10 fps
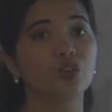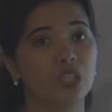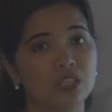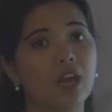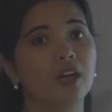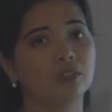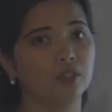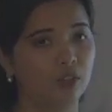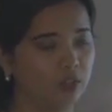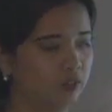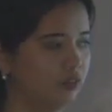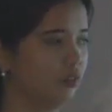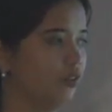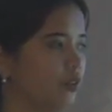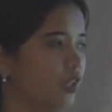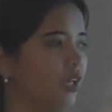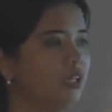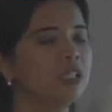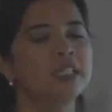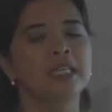you can count on,
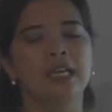okay?